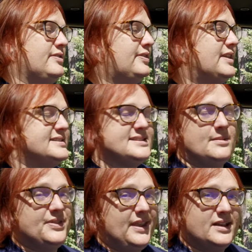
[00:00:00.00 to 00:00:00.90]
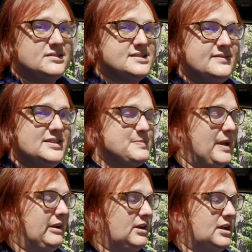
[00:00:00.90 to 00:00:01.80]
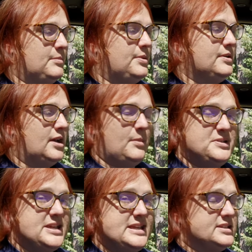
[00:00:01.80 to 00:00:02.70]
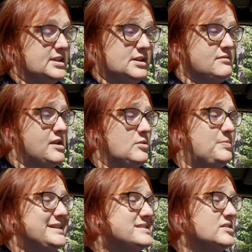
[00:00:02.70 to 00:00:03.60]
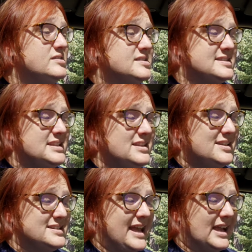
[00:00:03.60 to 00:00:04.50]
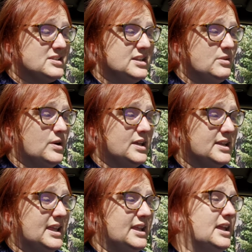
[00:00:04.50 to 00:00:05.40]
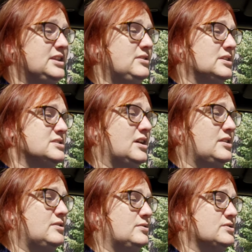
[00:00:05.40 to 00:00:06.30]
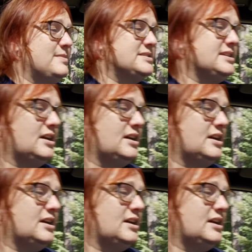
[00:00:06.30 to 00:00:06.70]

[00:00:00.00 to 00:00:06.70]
there's something else in this power up update, I don't know. But it's good to see that it's actually working. And you can turn on automatic